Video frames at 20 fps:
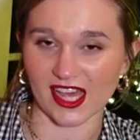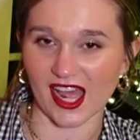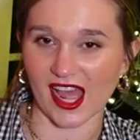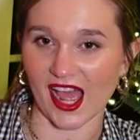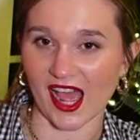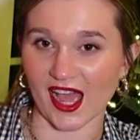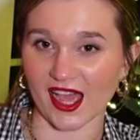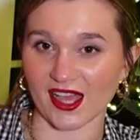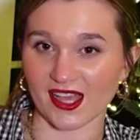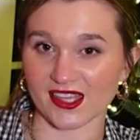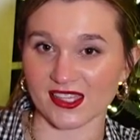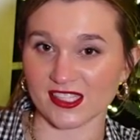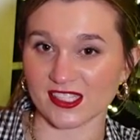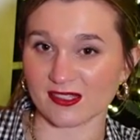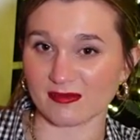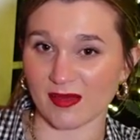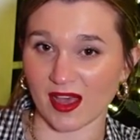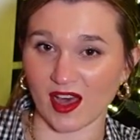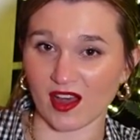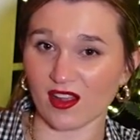that I
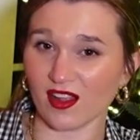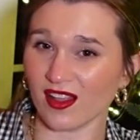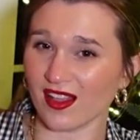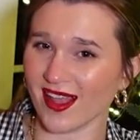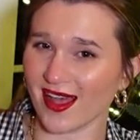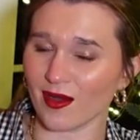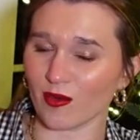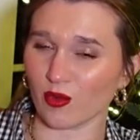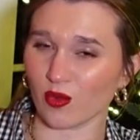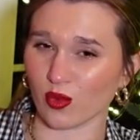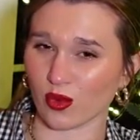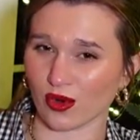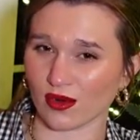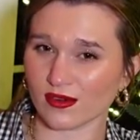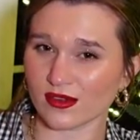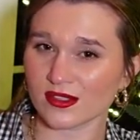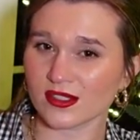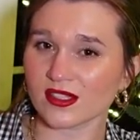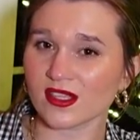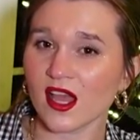smell a lot
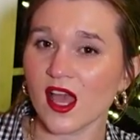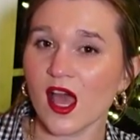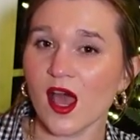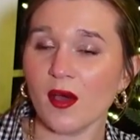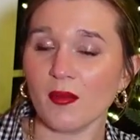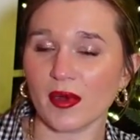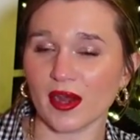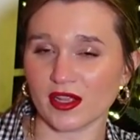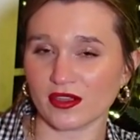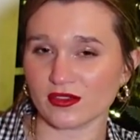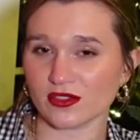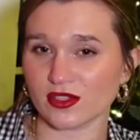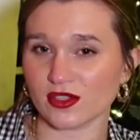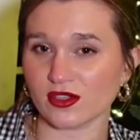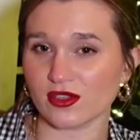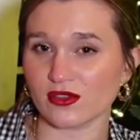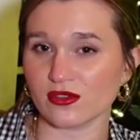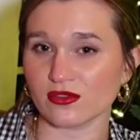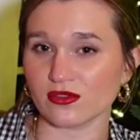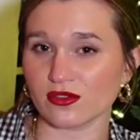worse, but I used to
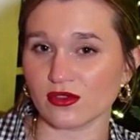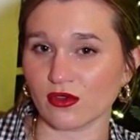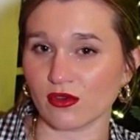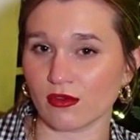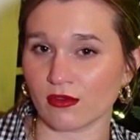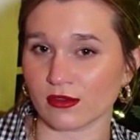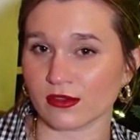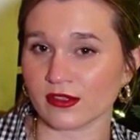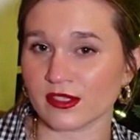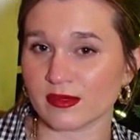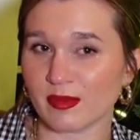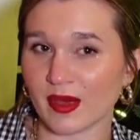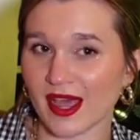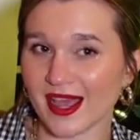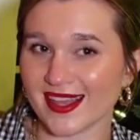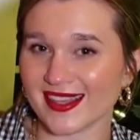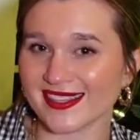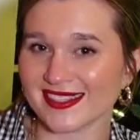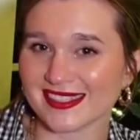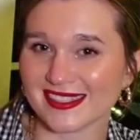use Old
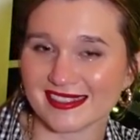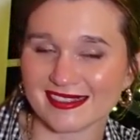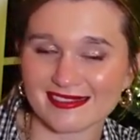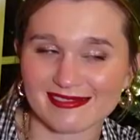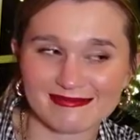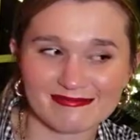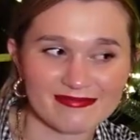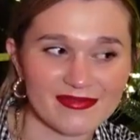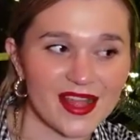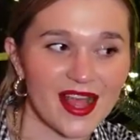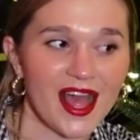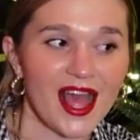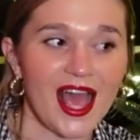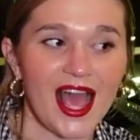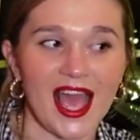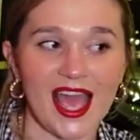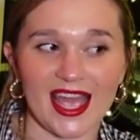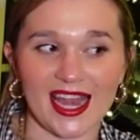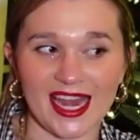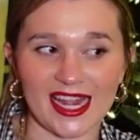Spice,
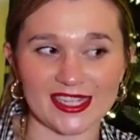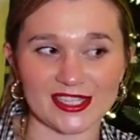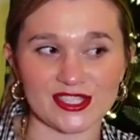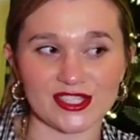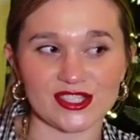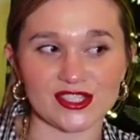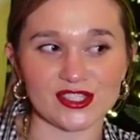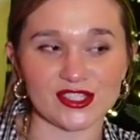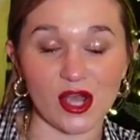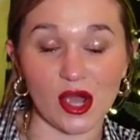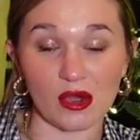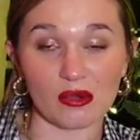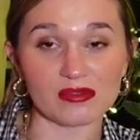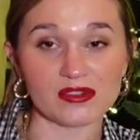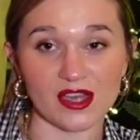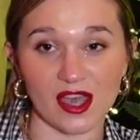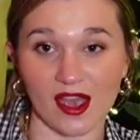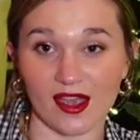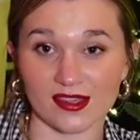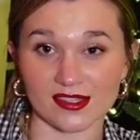and it's so
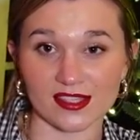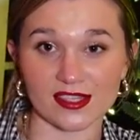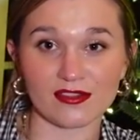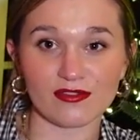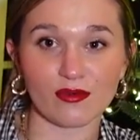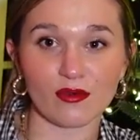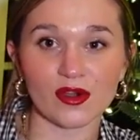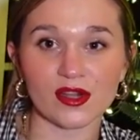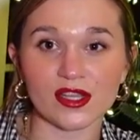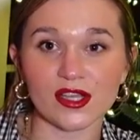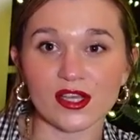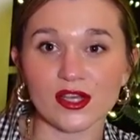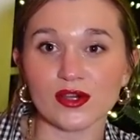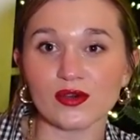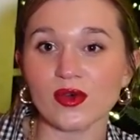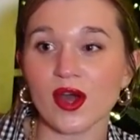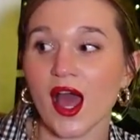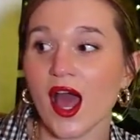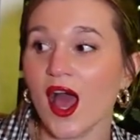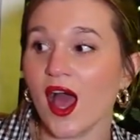toxic for you.